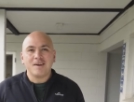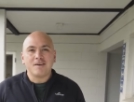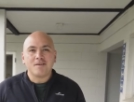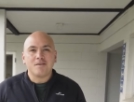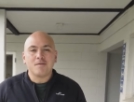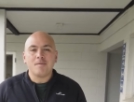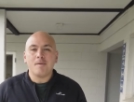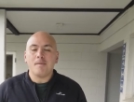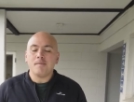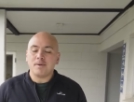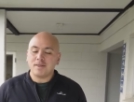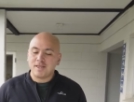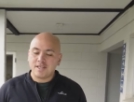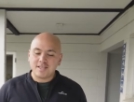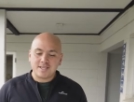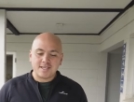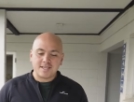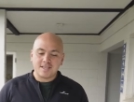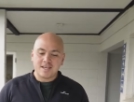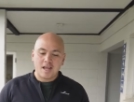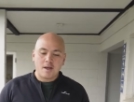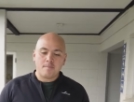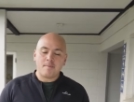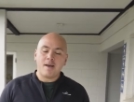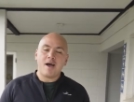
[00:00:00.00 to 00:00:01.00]
Remember, this
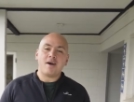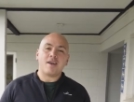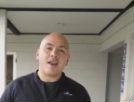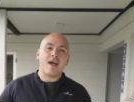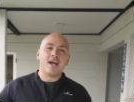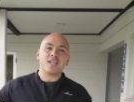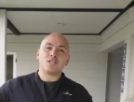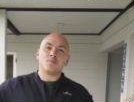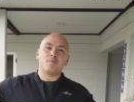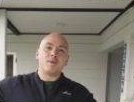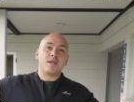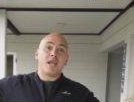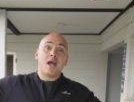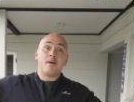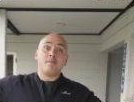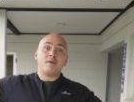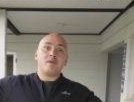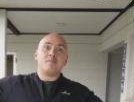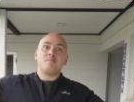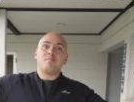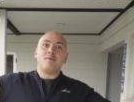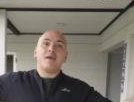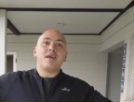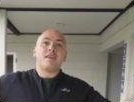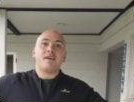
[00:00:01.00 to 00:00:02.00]
isn't about us
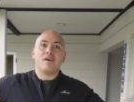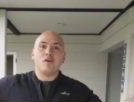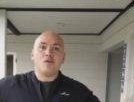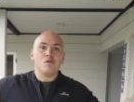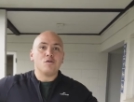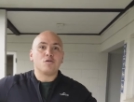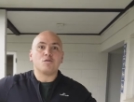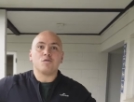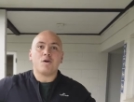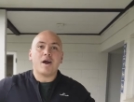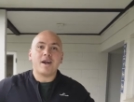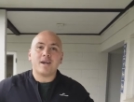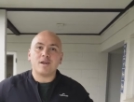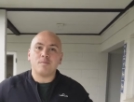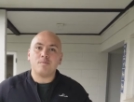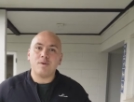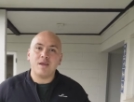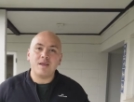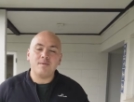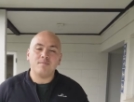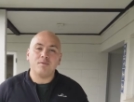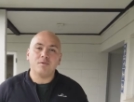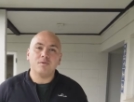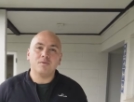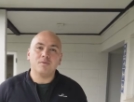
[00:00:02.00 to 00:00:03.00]
becoming better or greater
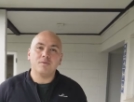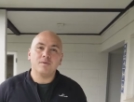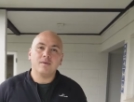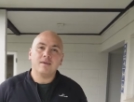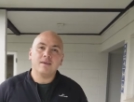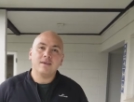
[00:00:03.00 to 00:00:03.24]
people.